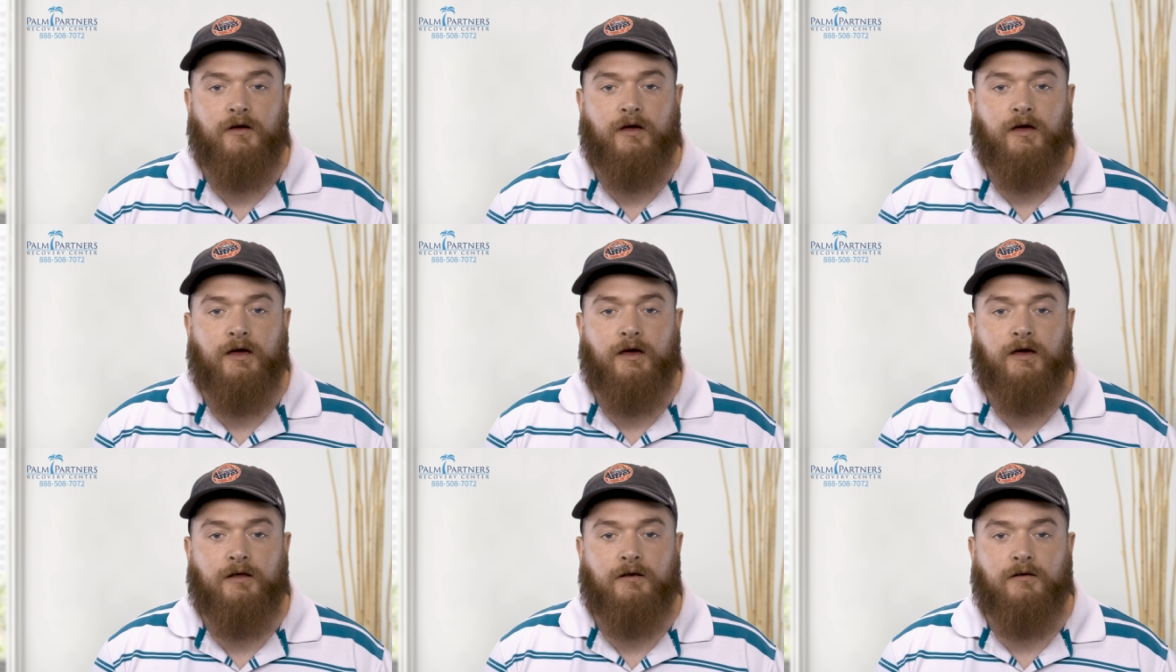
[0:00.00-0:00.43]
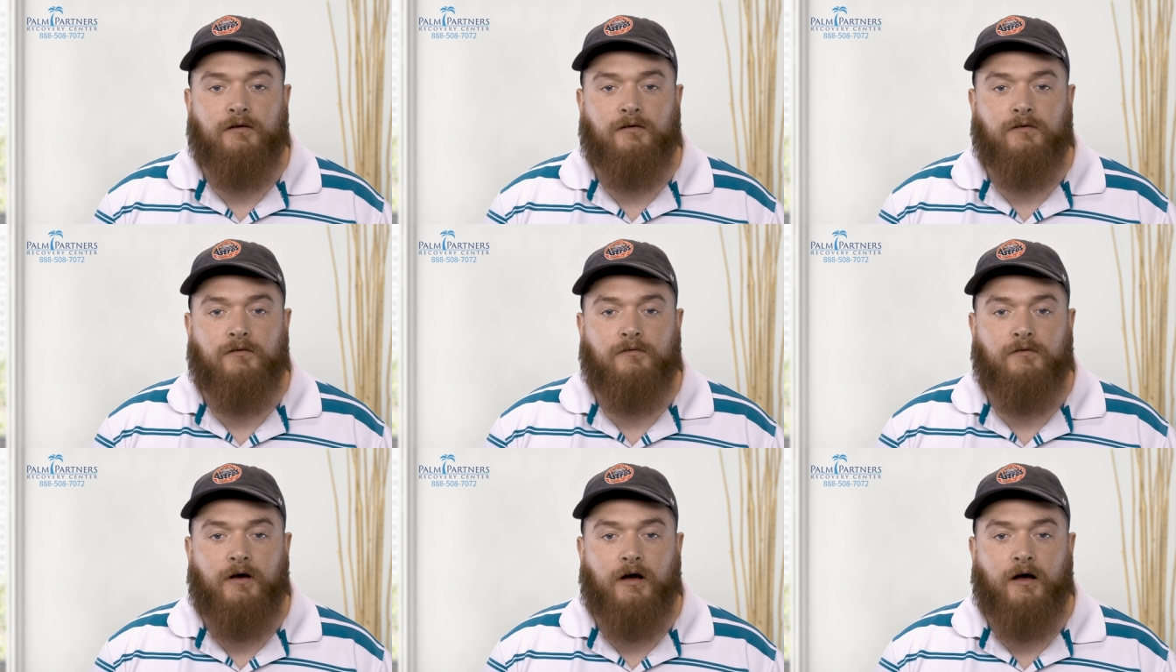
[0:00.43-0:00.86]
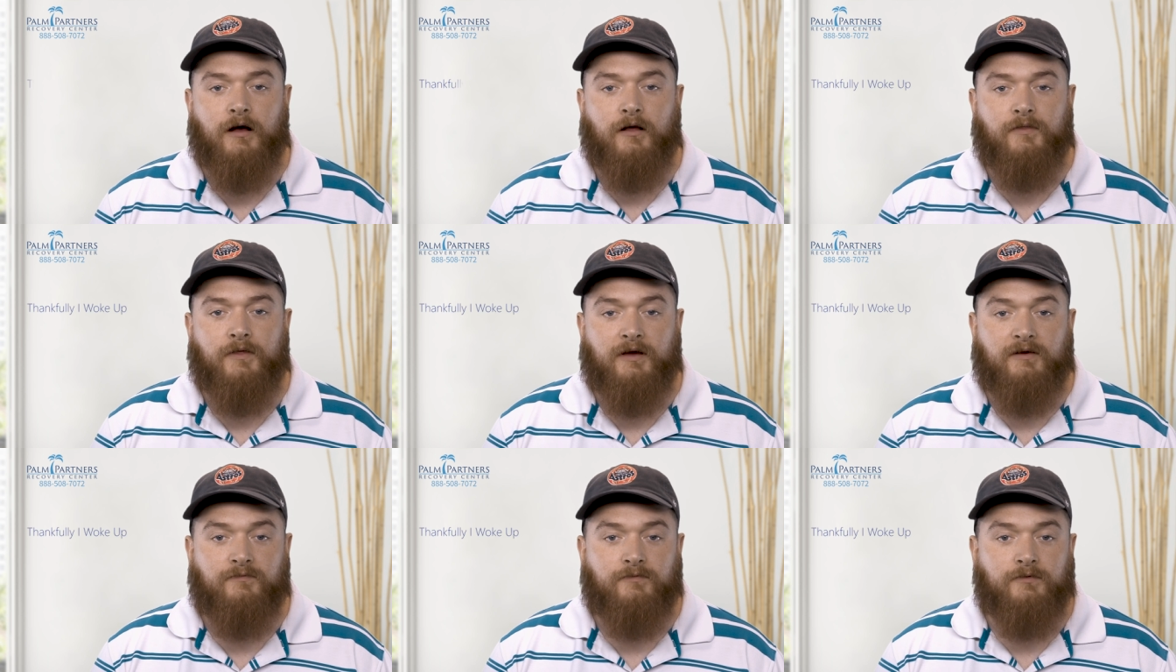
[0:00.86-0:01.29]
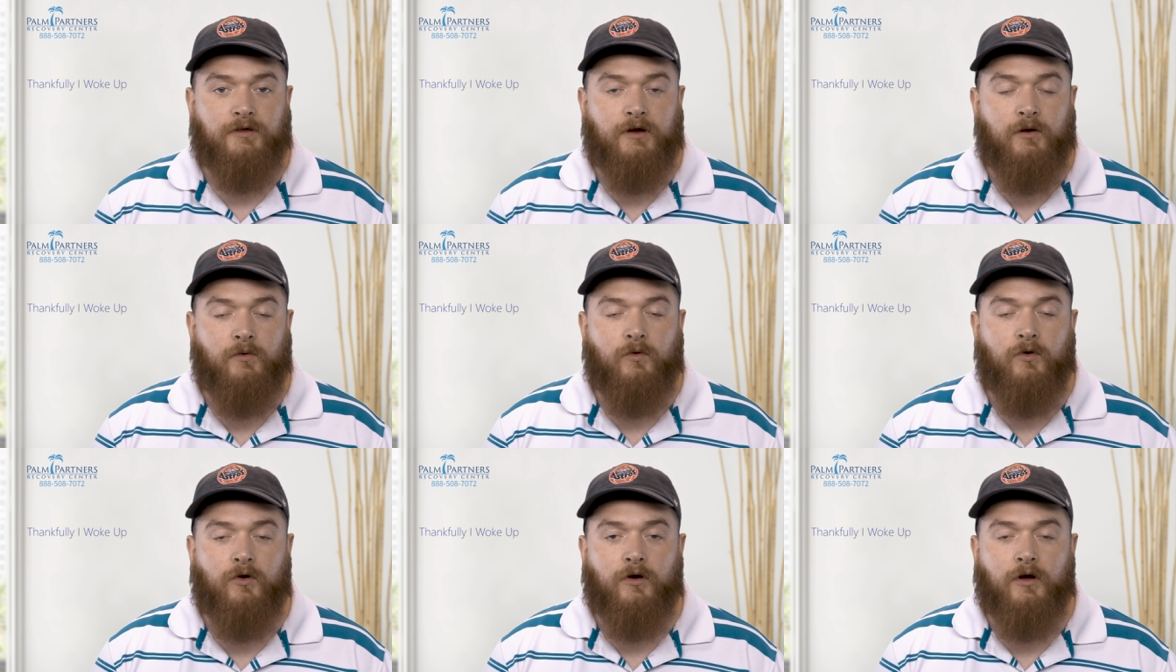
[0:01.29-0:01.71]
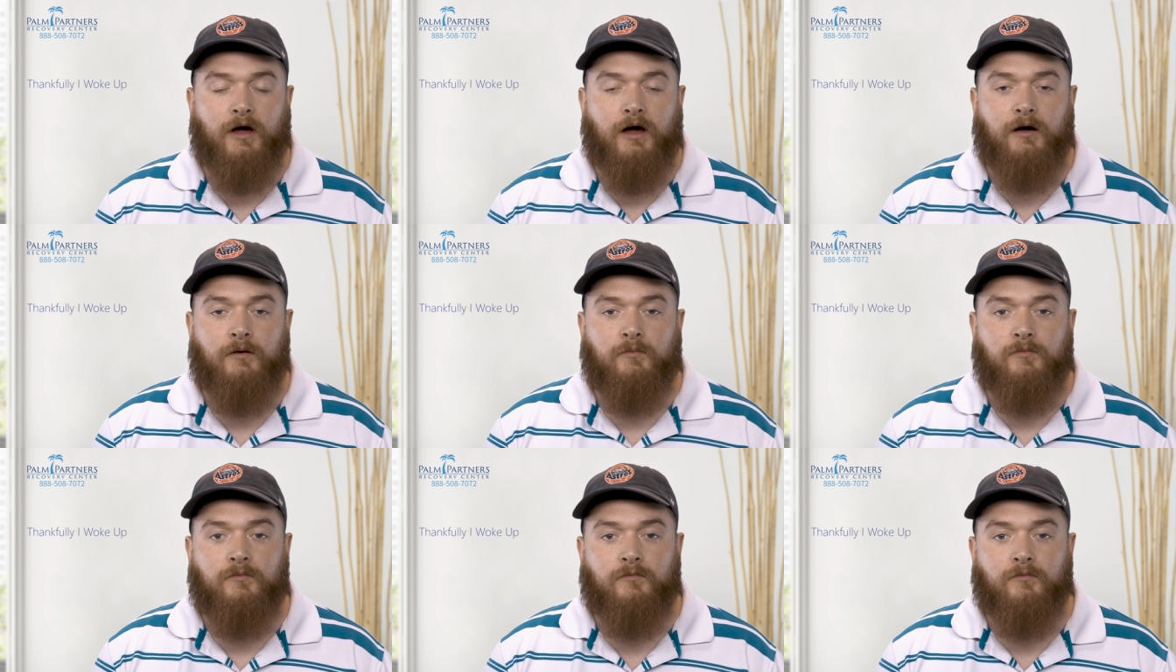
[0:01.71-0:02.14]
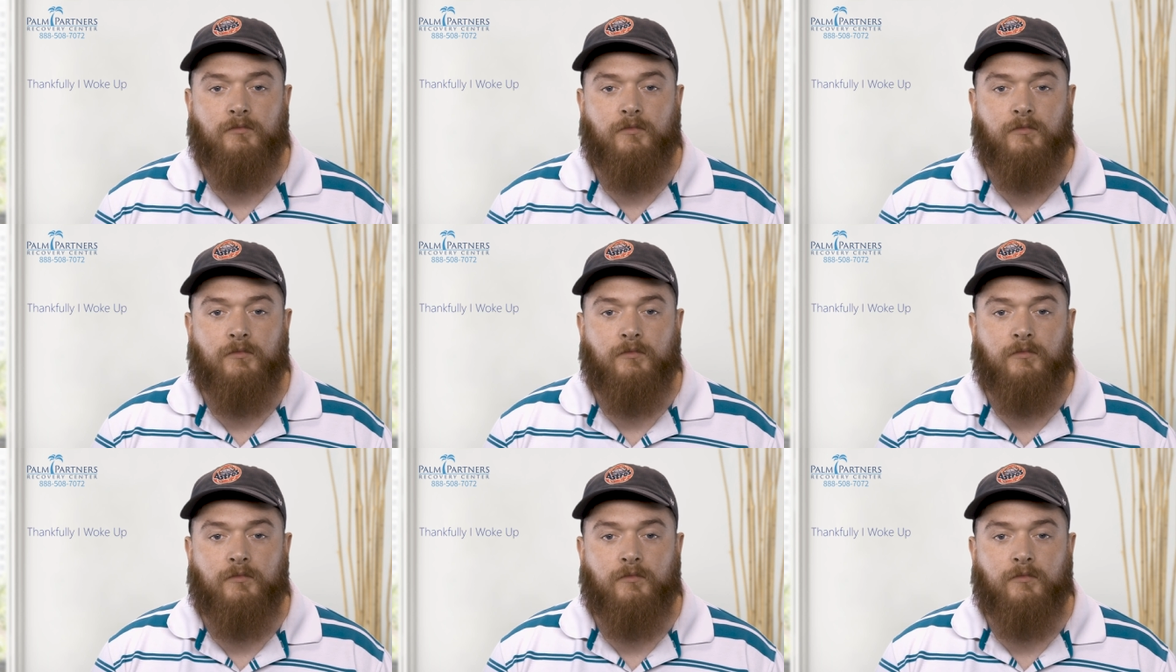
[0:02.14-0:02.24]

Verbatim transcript: And uh, thankfully, I woke up.